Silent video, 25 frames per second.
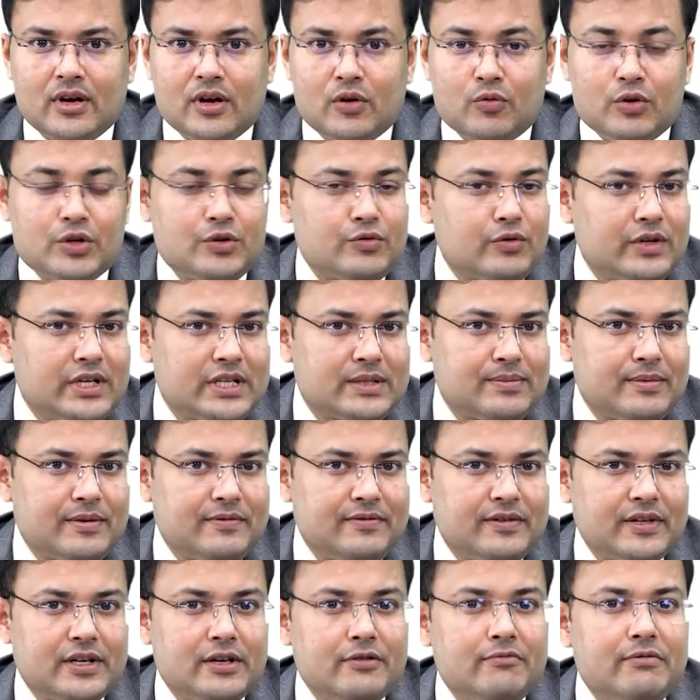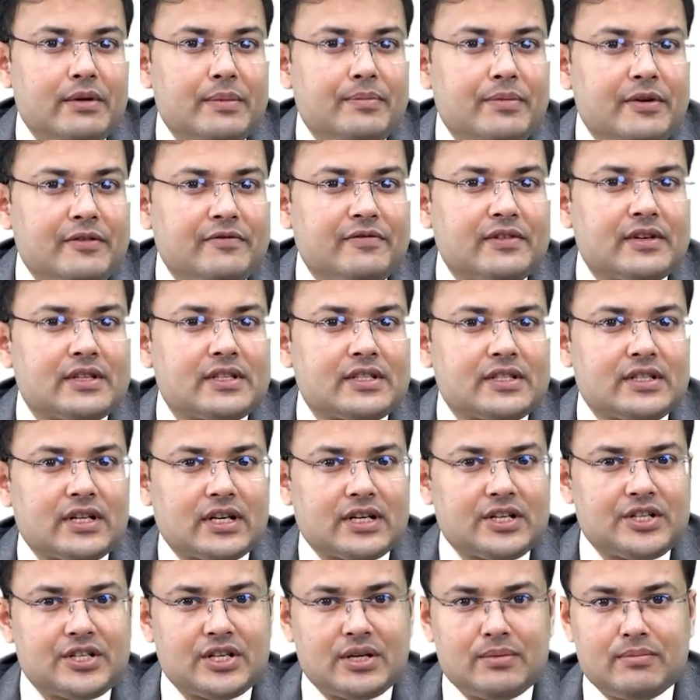Which one is preferred? We prefer
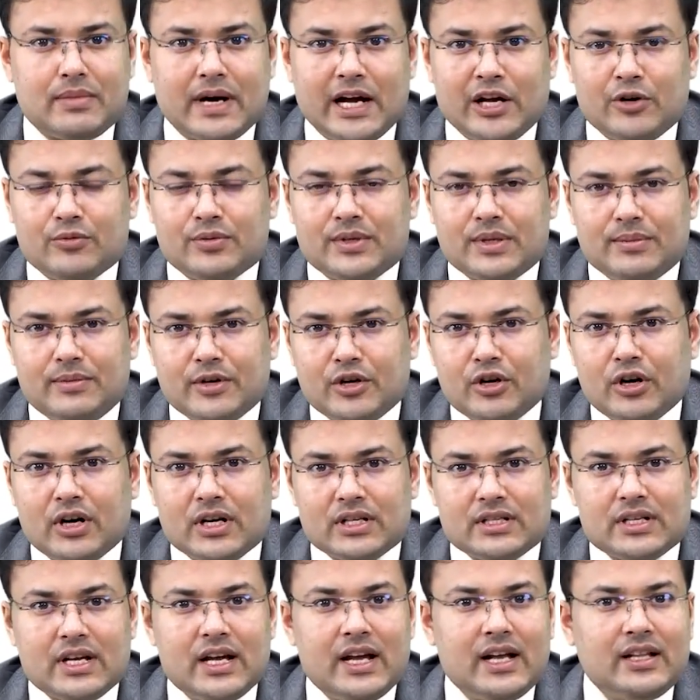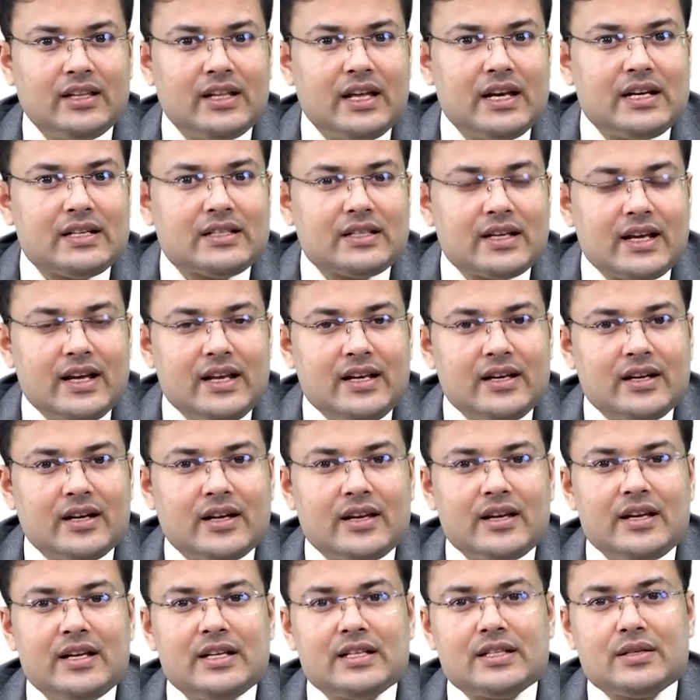suction biopsy because there is
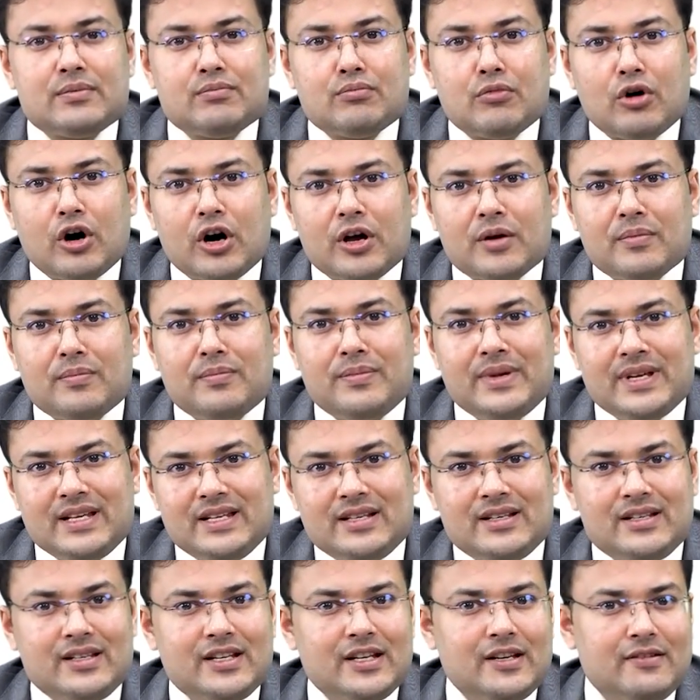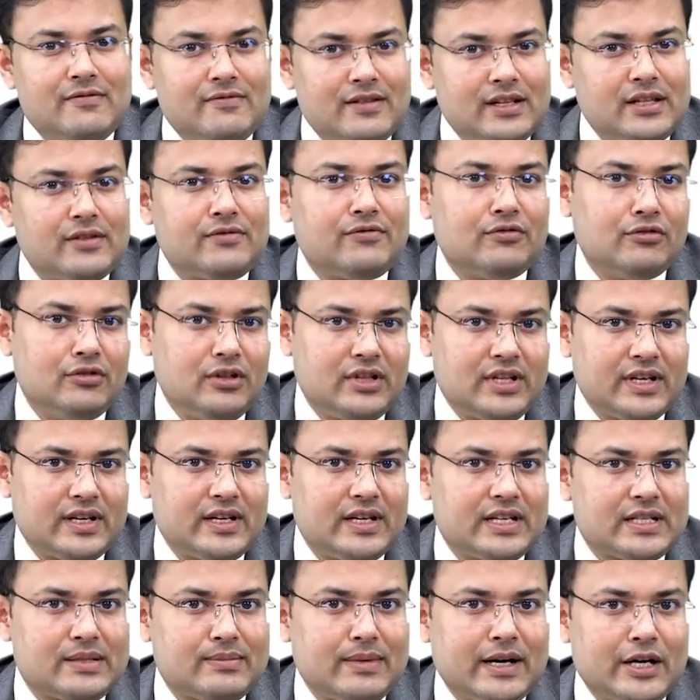increased morbidity with full
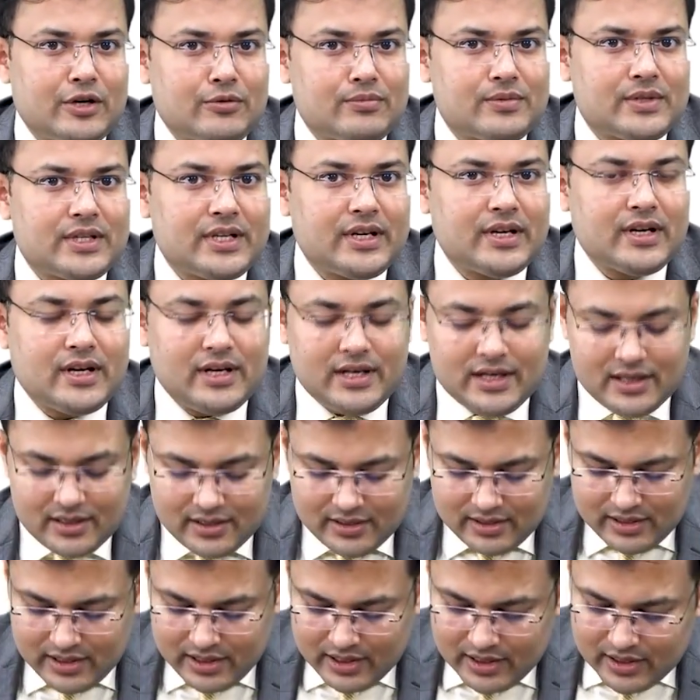thickness biopsy. Clear?